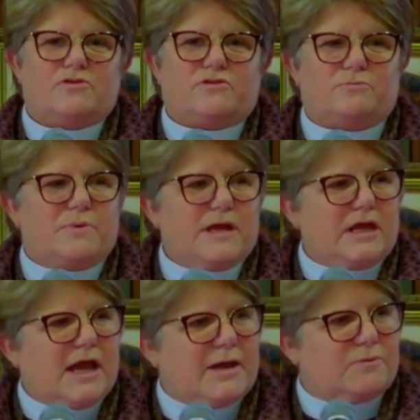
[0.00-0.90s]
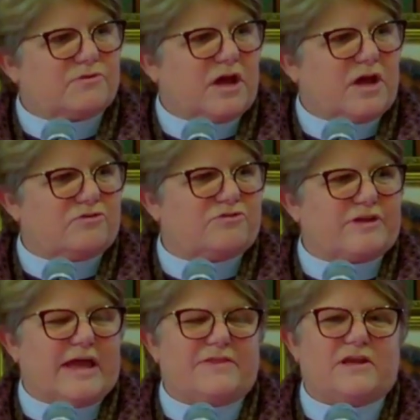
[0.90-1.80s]
to be able to
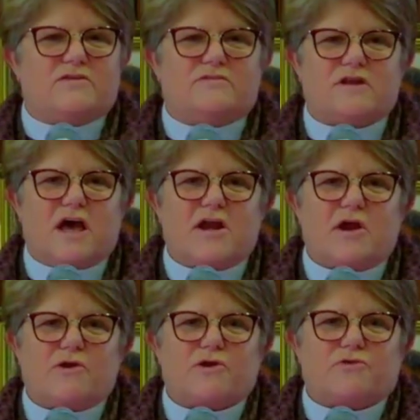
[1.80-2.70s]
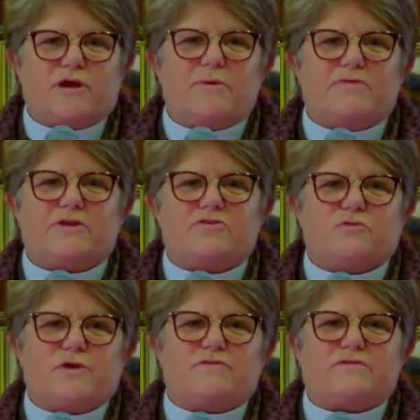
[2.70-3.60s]
understand that it is not our agreement that
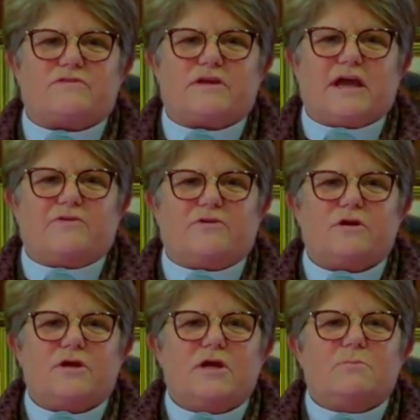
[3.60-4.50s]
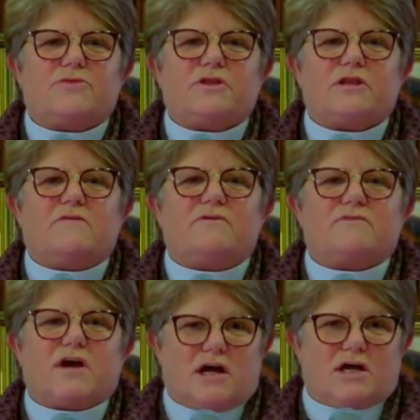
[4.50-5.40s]
joins us together, but the love
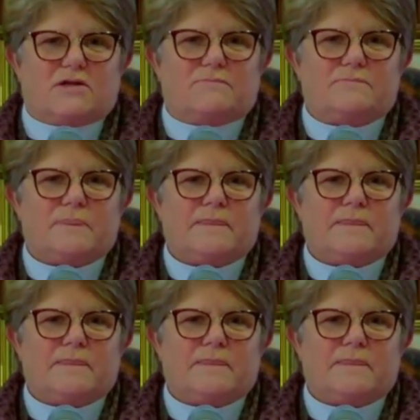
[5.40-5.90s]
of God,